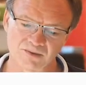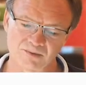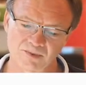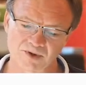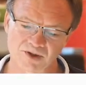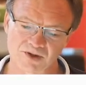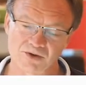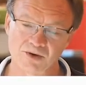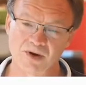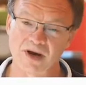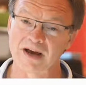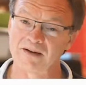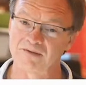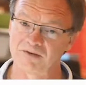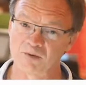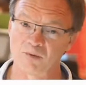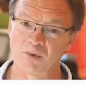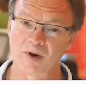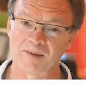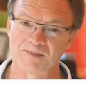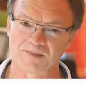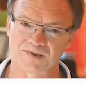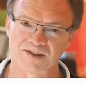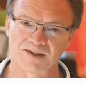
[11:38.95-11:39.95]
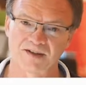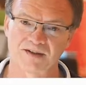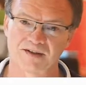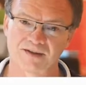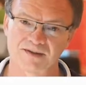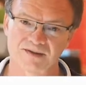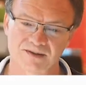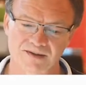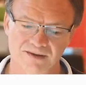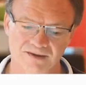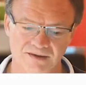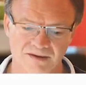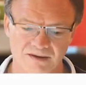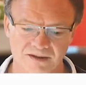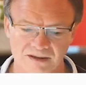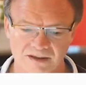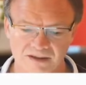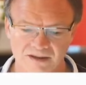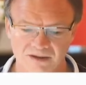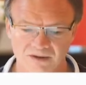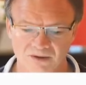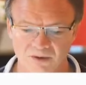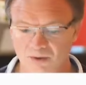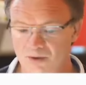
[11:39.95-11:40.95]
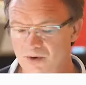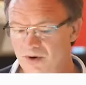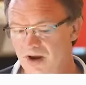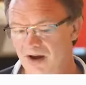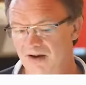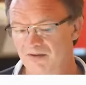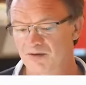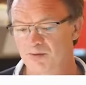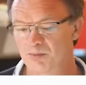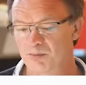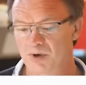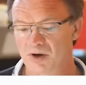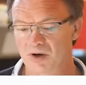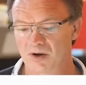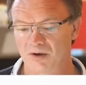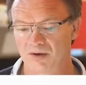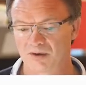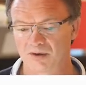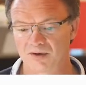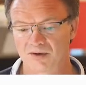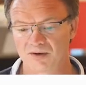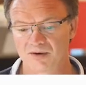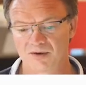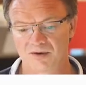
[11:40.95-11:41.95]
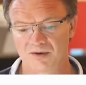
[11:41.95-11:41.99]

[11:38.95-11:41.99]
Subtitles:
but you have a website or you have a blog.